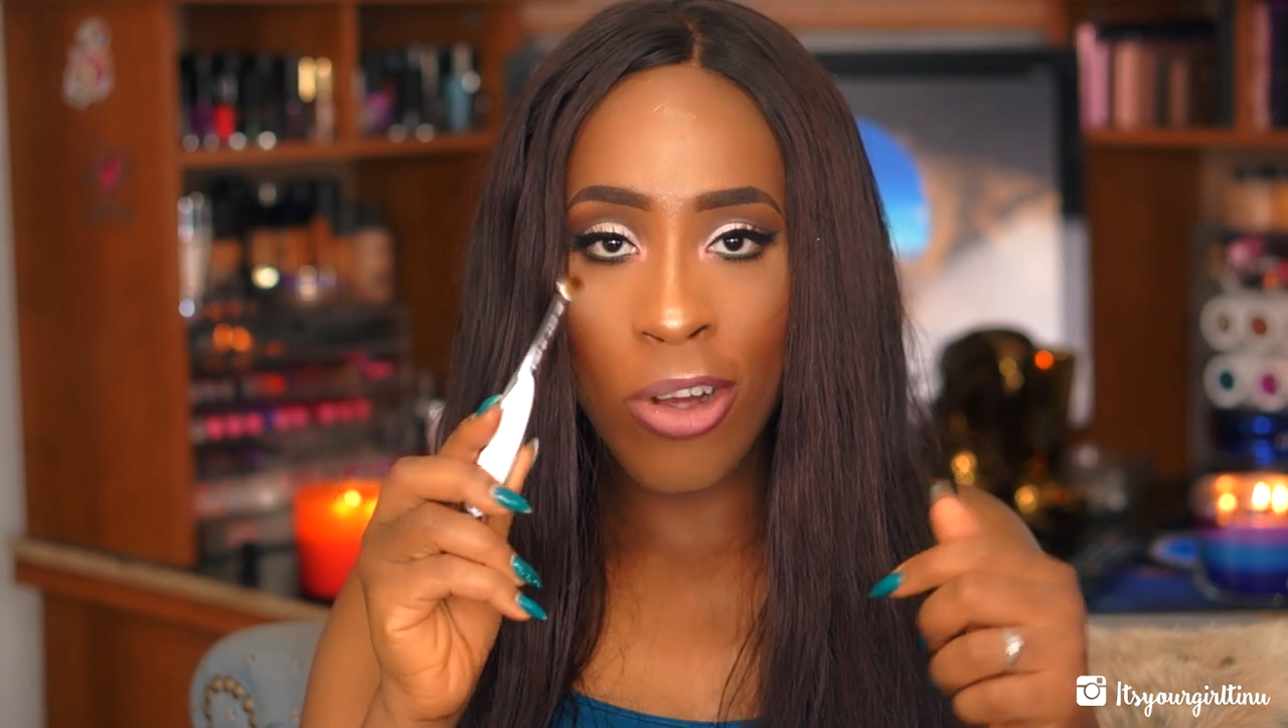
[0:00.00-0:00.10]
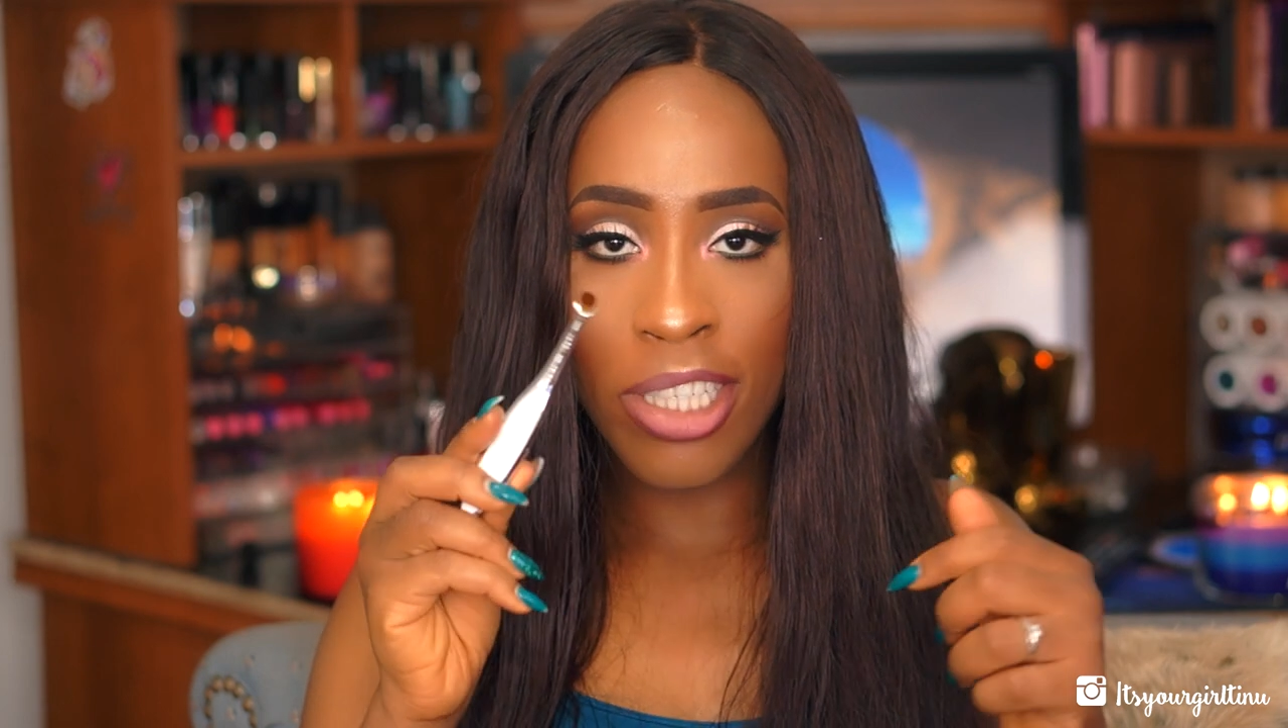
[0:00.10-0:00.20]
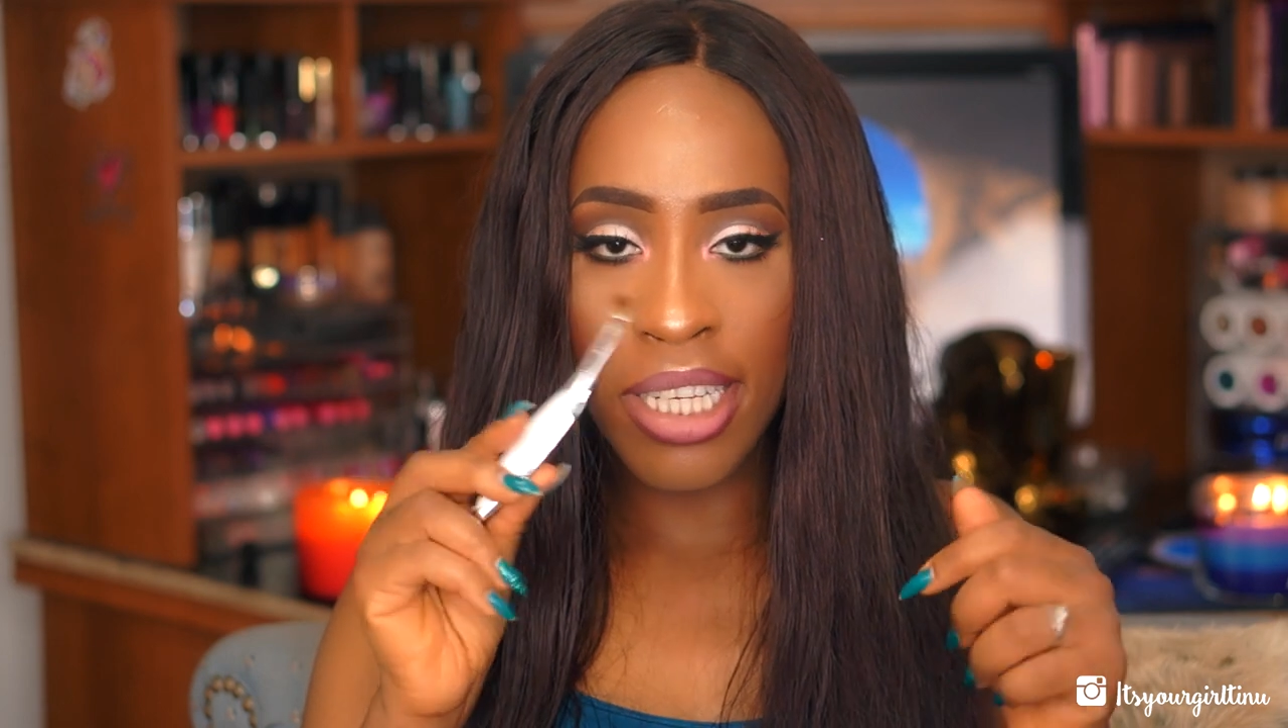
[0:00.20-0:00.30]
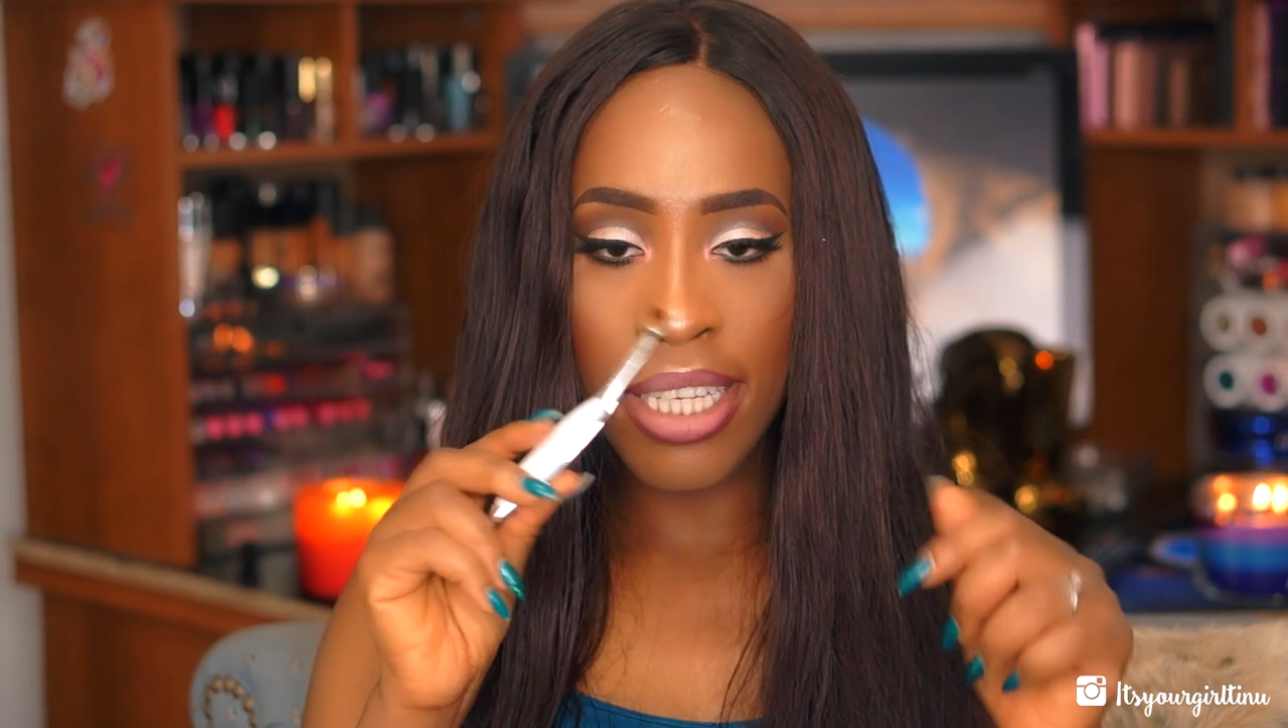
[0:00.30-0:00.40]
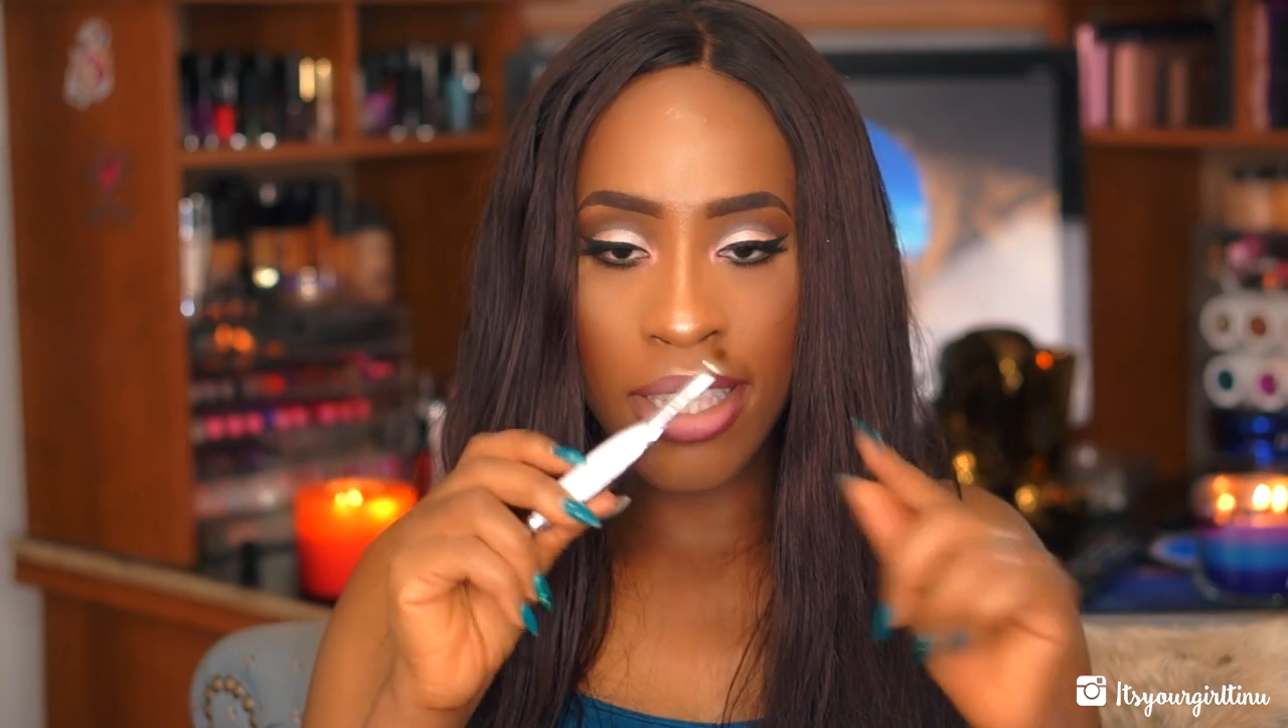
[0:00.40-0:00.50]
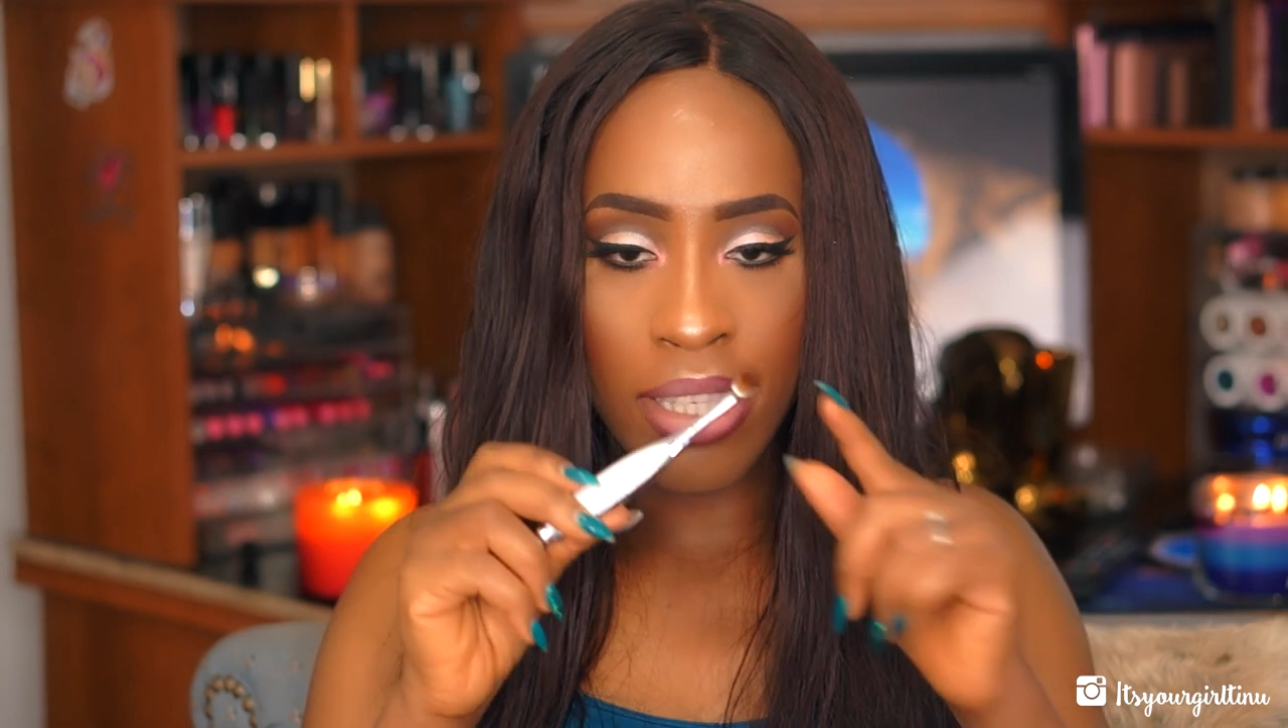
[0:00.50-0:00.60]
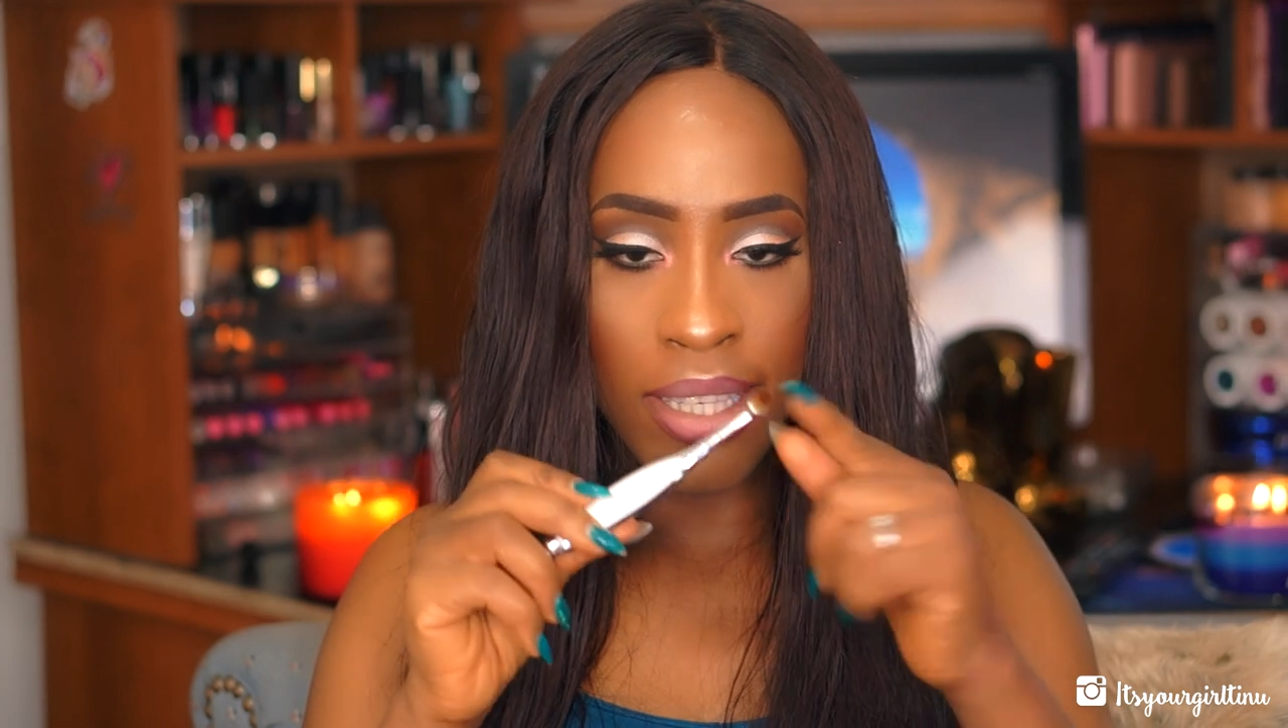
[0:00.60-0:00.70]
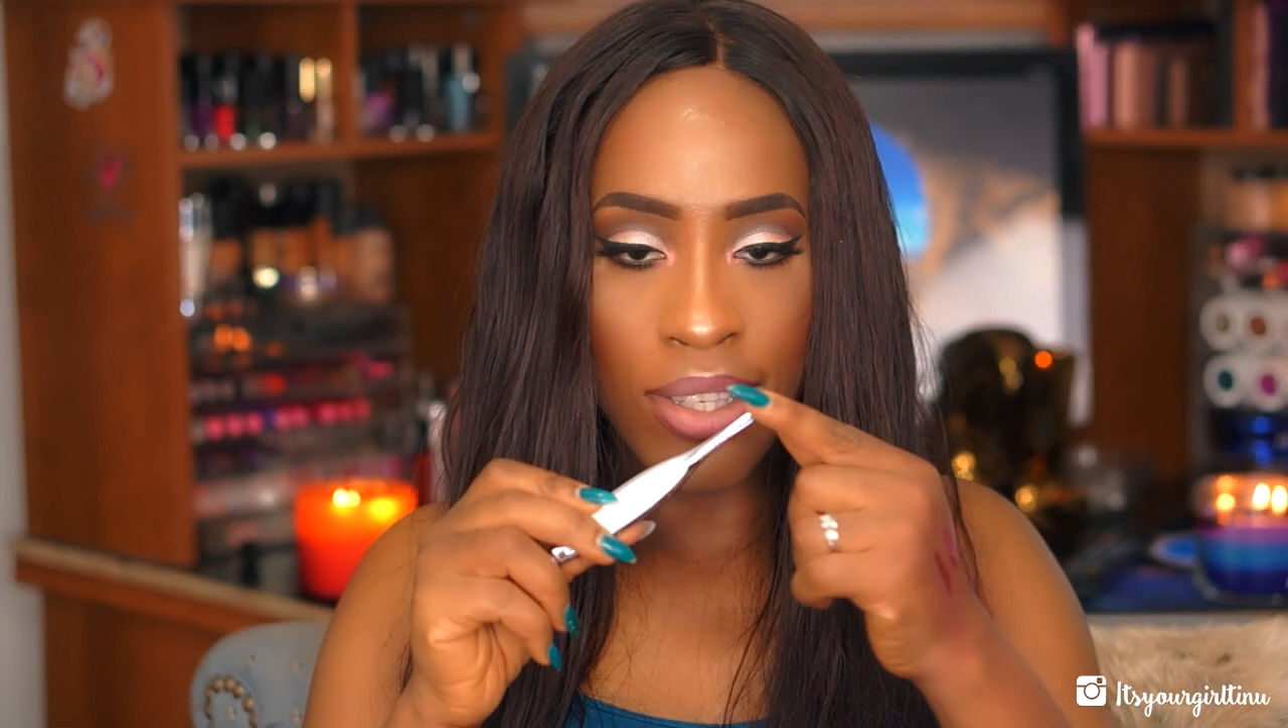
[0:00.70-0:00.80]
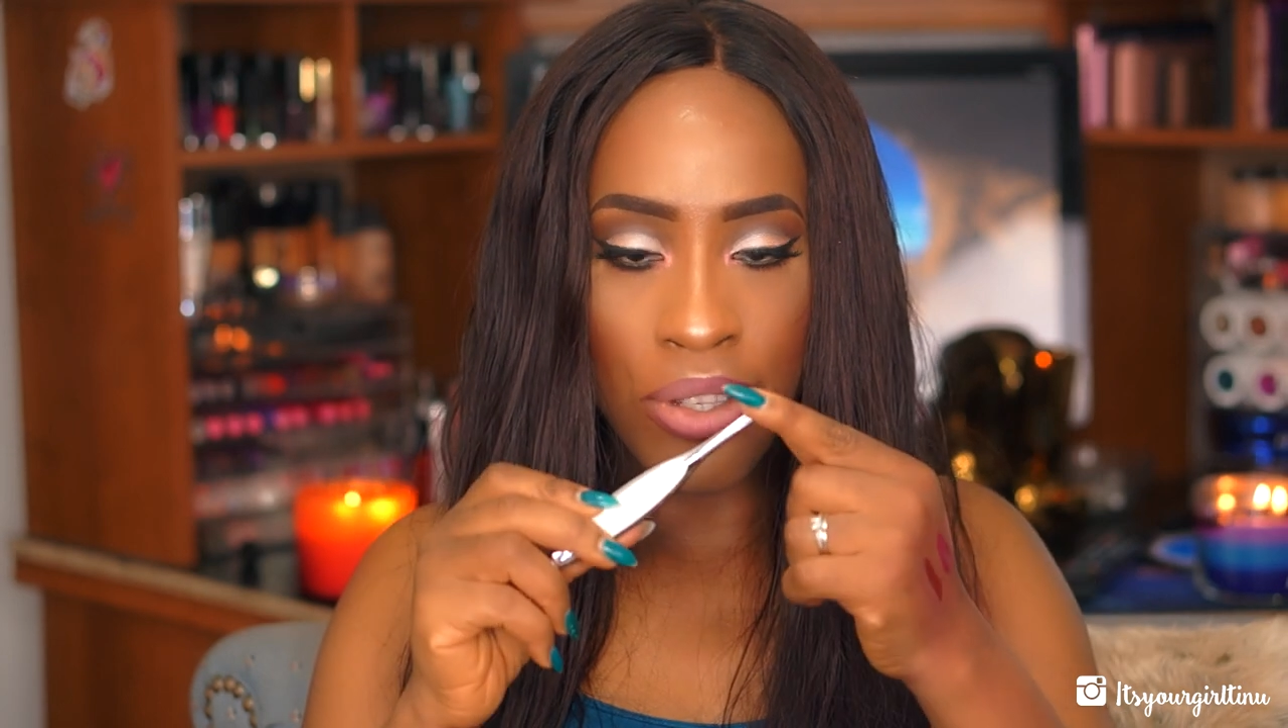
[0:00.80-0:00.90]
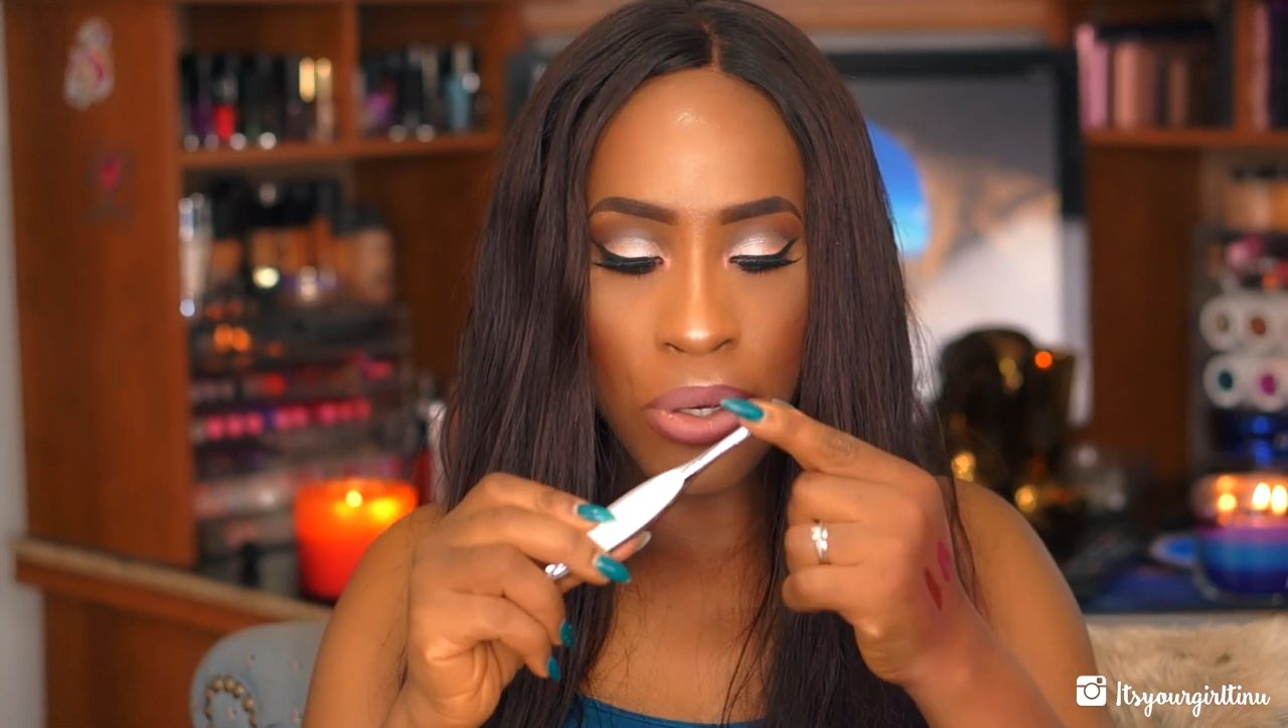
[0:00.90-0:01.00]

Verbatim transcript: Artiste